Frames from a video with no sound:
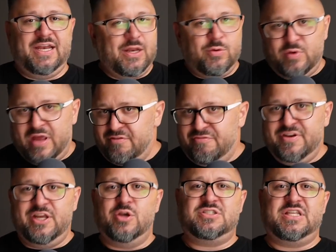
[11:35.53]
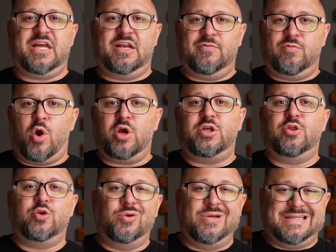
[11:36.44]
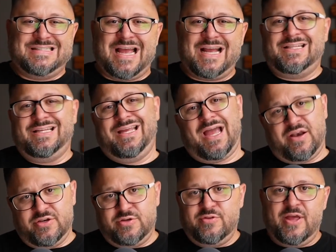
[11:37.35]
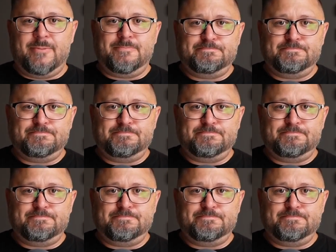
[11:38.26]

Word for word: again, we have videos that kind of walk you through exactly how to do that.